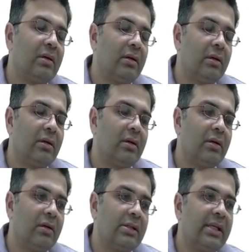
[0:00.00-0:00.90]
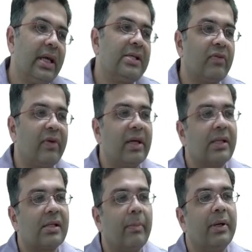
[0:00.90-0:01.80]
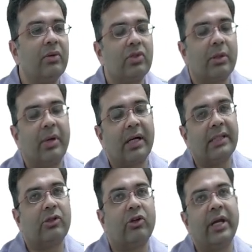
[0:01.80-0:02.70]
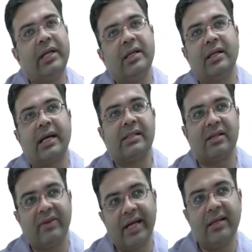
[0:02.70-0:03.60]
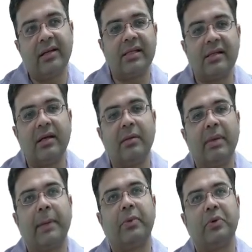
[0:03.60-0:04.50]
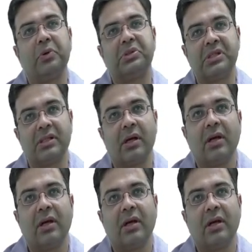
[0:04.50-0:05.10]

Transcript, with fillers: uh, CA esophagus as compared to stomach cancer or any other cancer? Why is it considered bad prognosis?